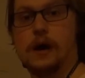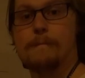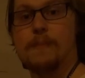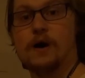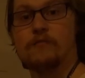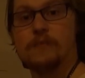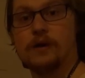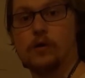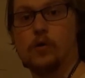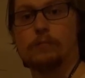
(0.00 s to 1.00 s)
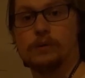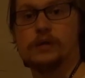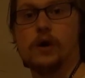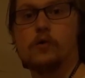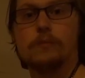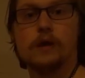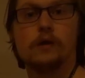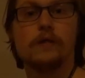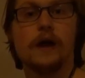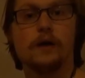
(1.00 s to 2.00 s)
above middle or below
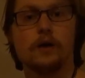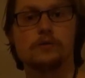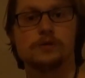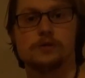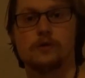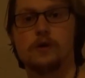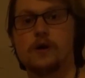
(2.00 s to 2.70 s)
middle that it goes to.